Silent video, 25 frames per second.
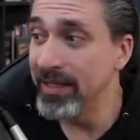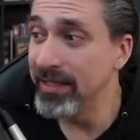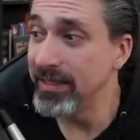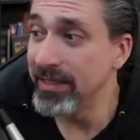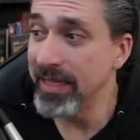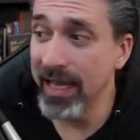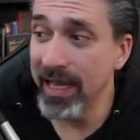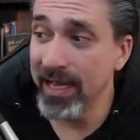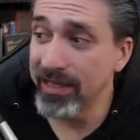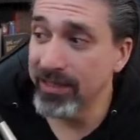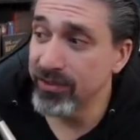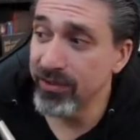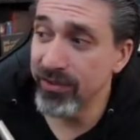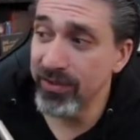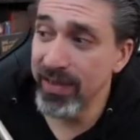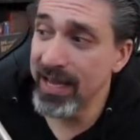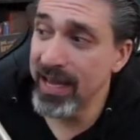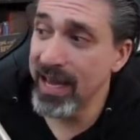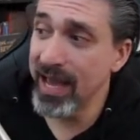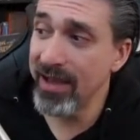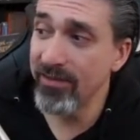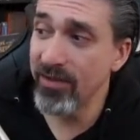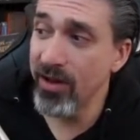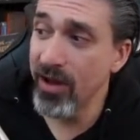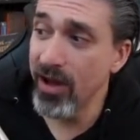Yeah, so they
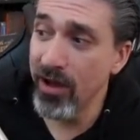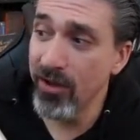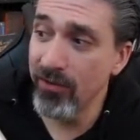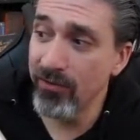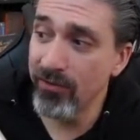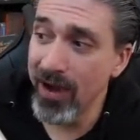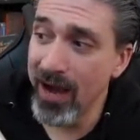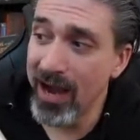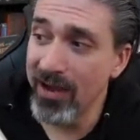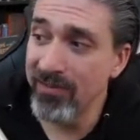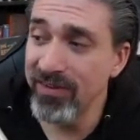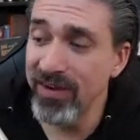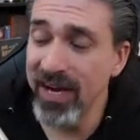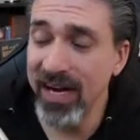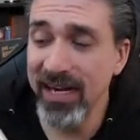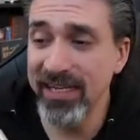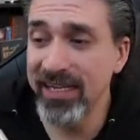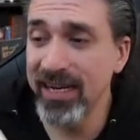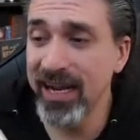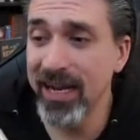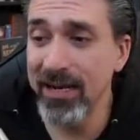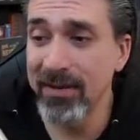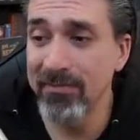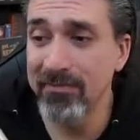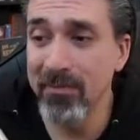have a
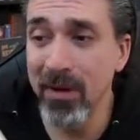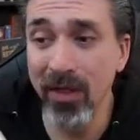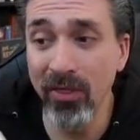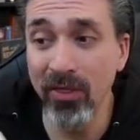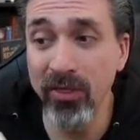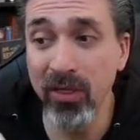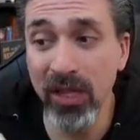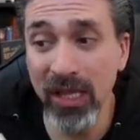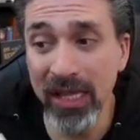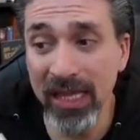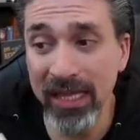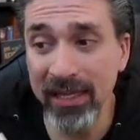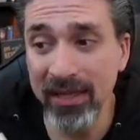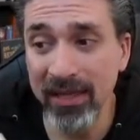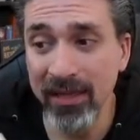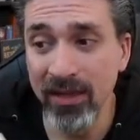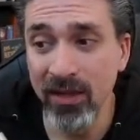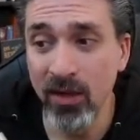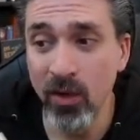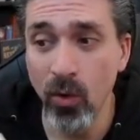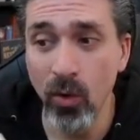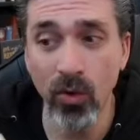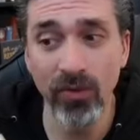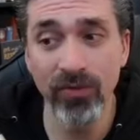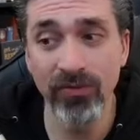$5.99 monthly
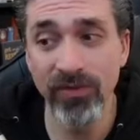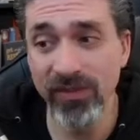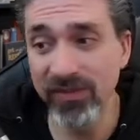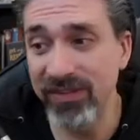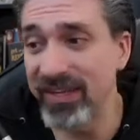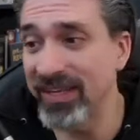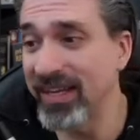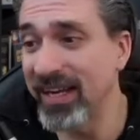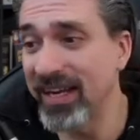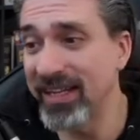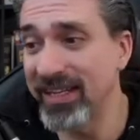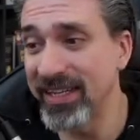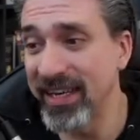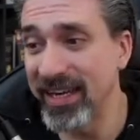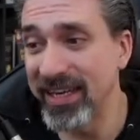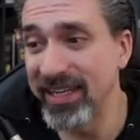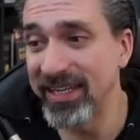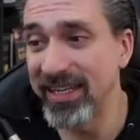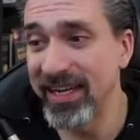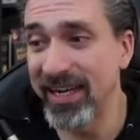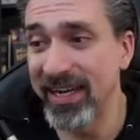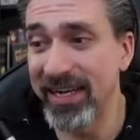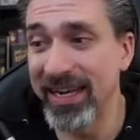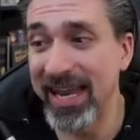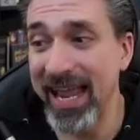or
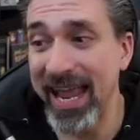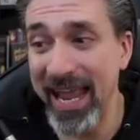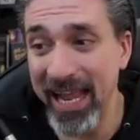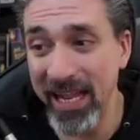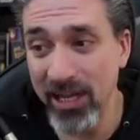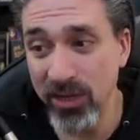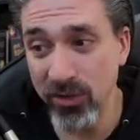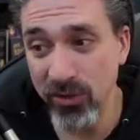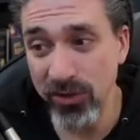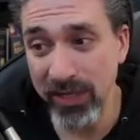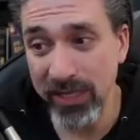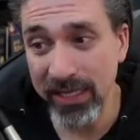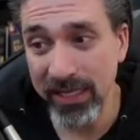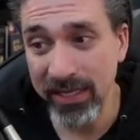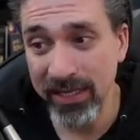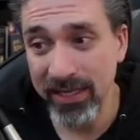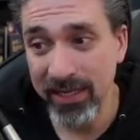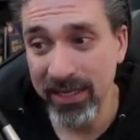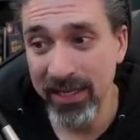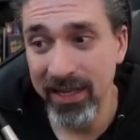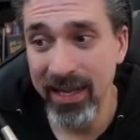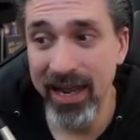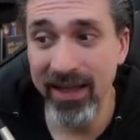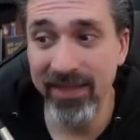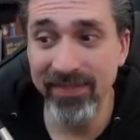$59.99 annually,
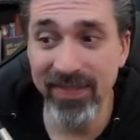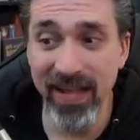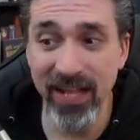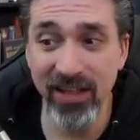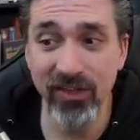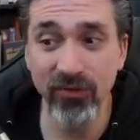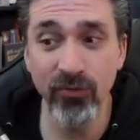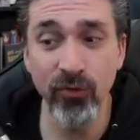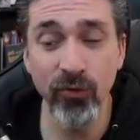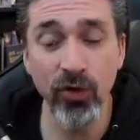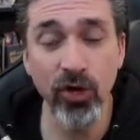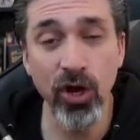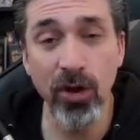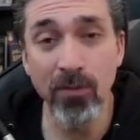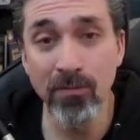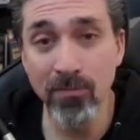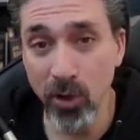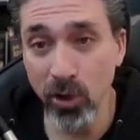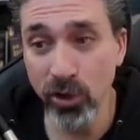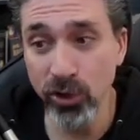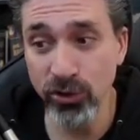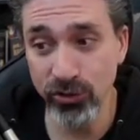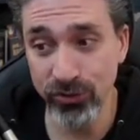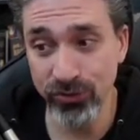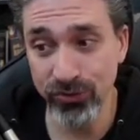and that's for
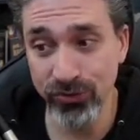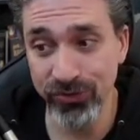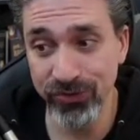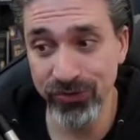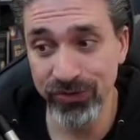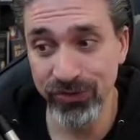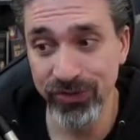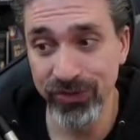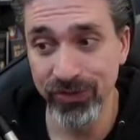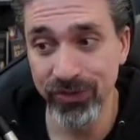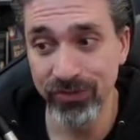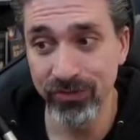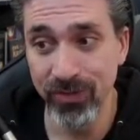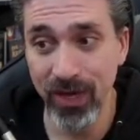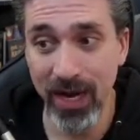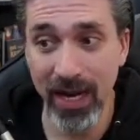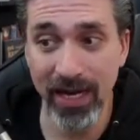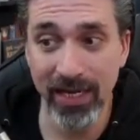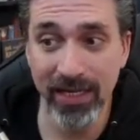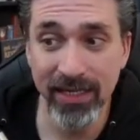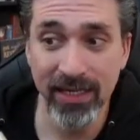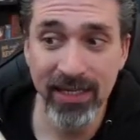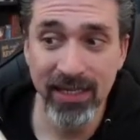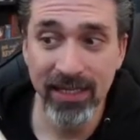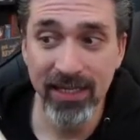commercials,
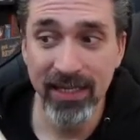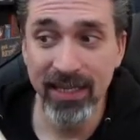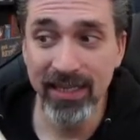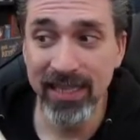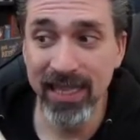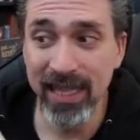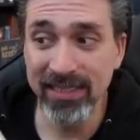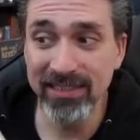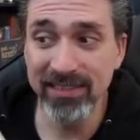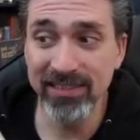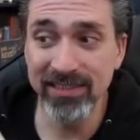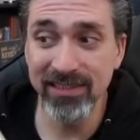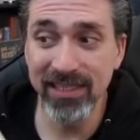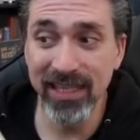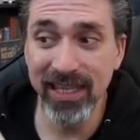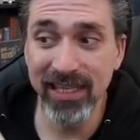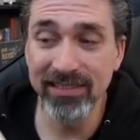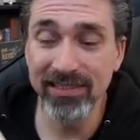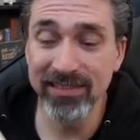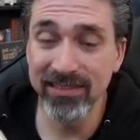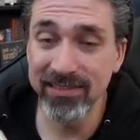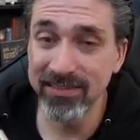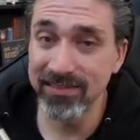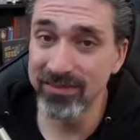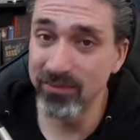right?
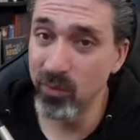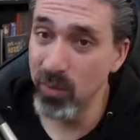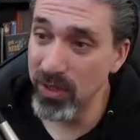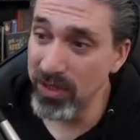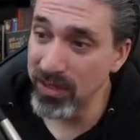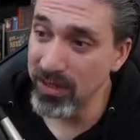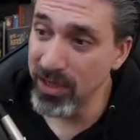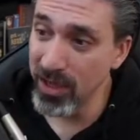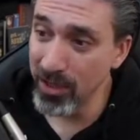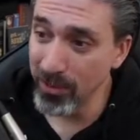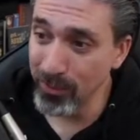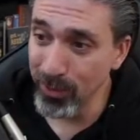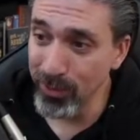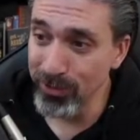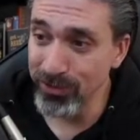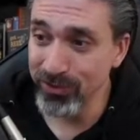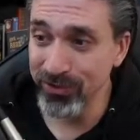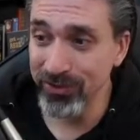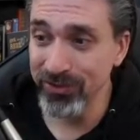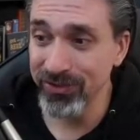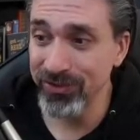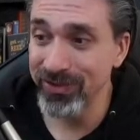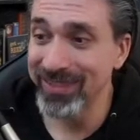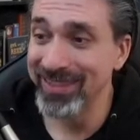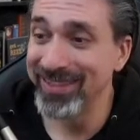That's with
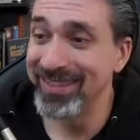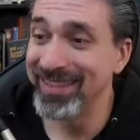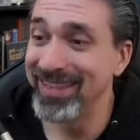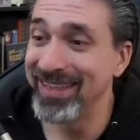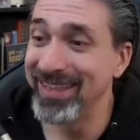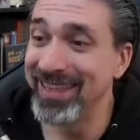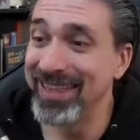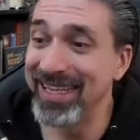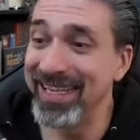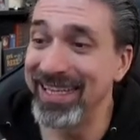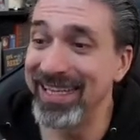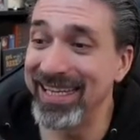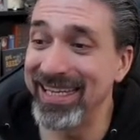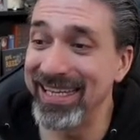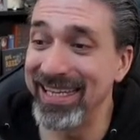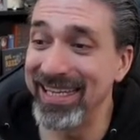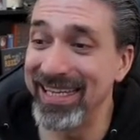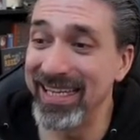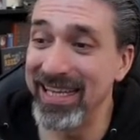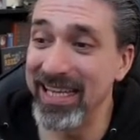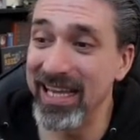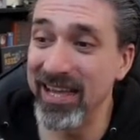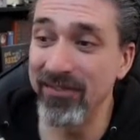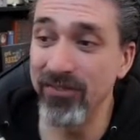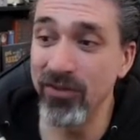commercials.
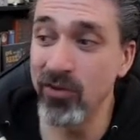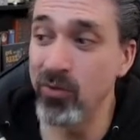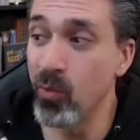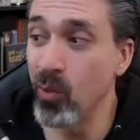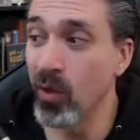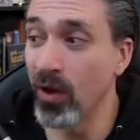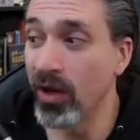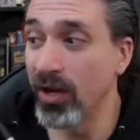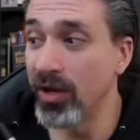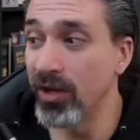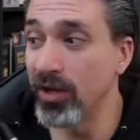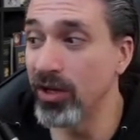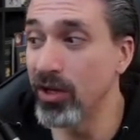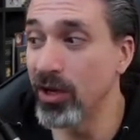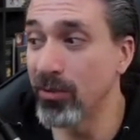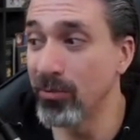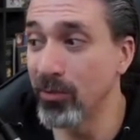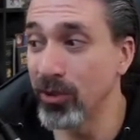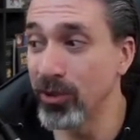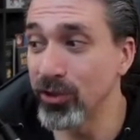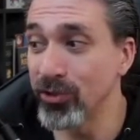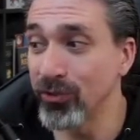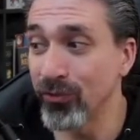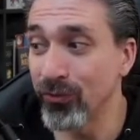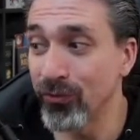If you want
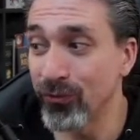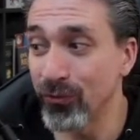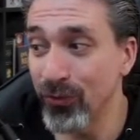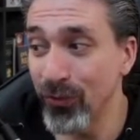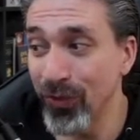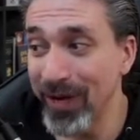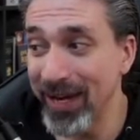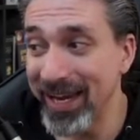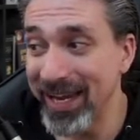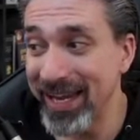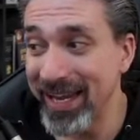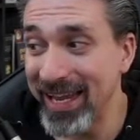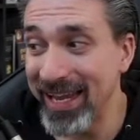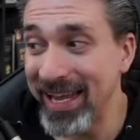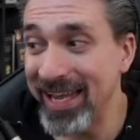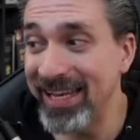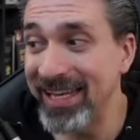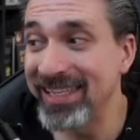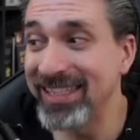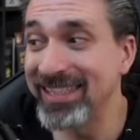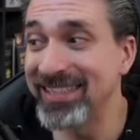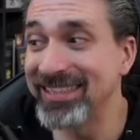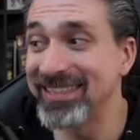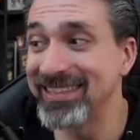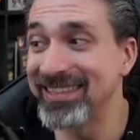commercial free, it
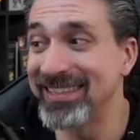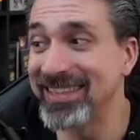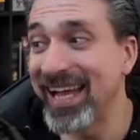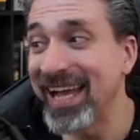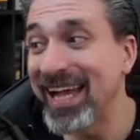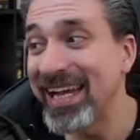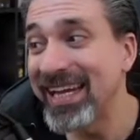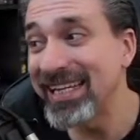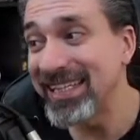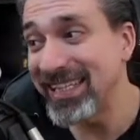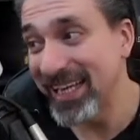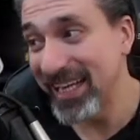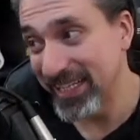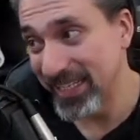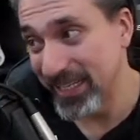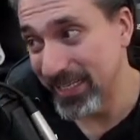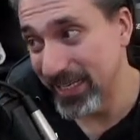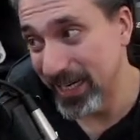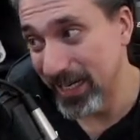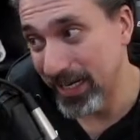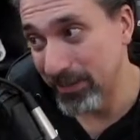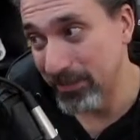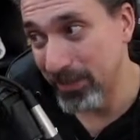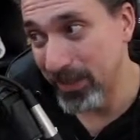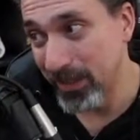is
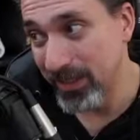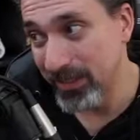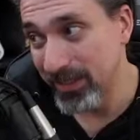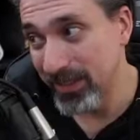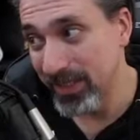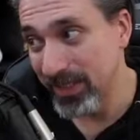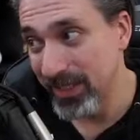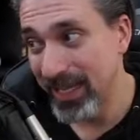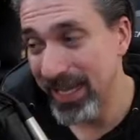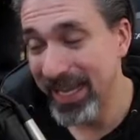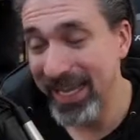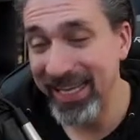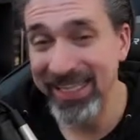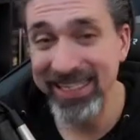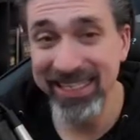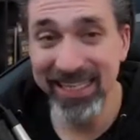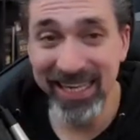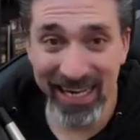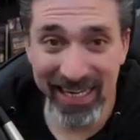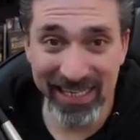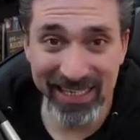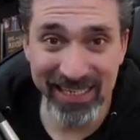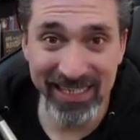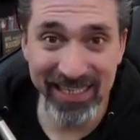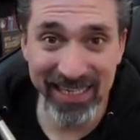$9.99 a month and
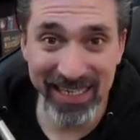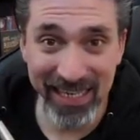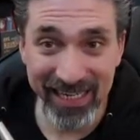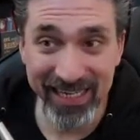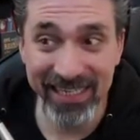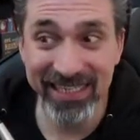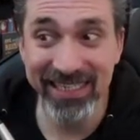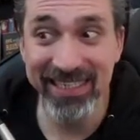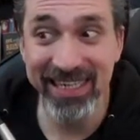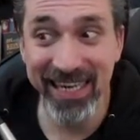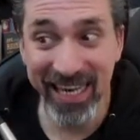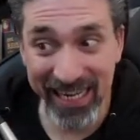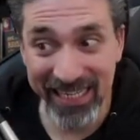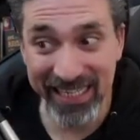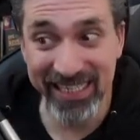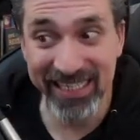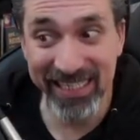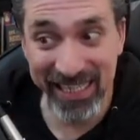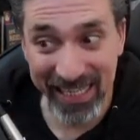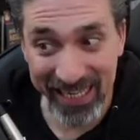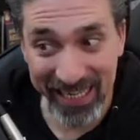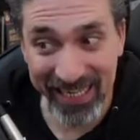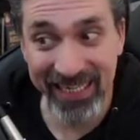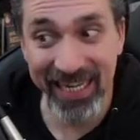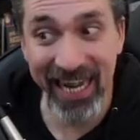
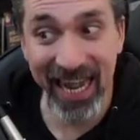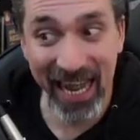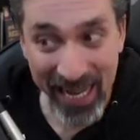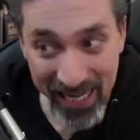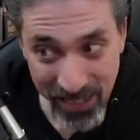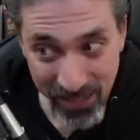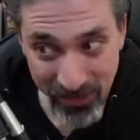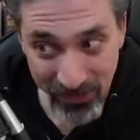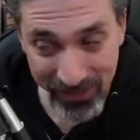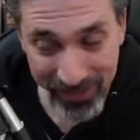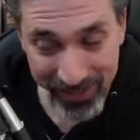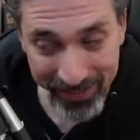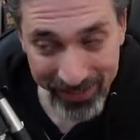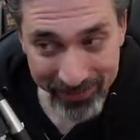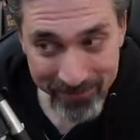$99.99 annually.